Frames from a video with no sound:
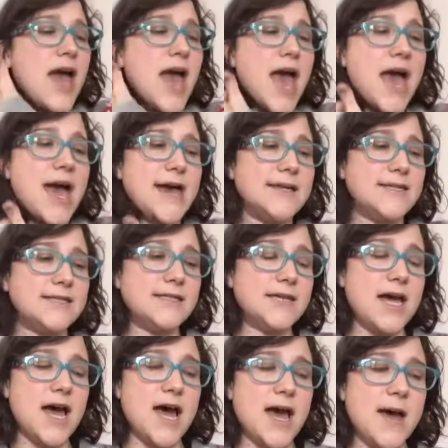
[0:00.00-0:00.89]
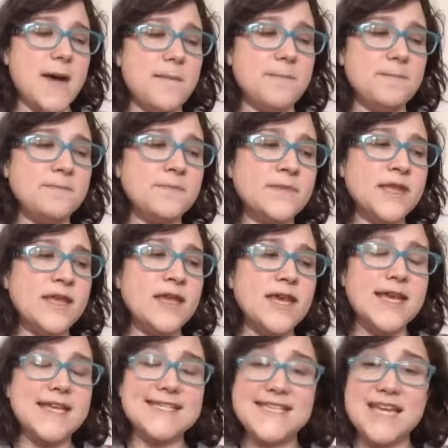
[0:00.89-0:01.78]
and
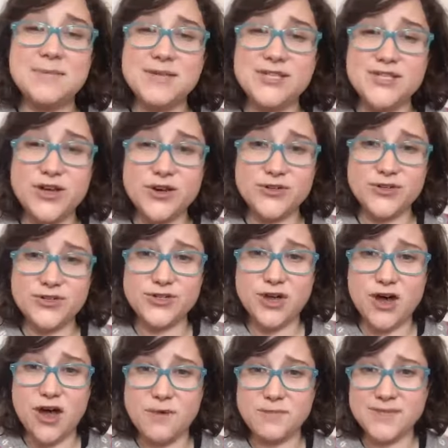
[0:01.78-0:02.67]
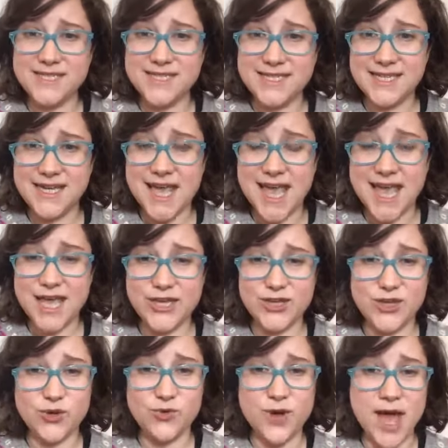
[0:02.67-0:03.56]
his name is Dr. Daum,
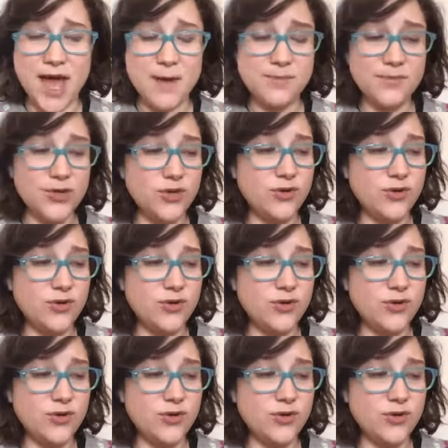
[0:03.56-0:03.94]
D-A-U-M.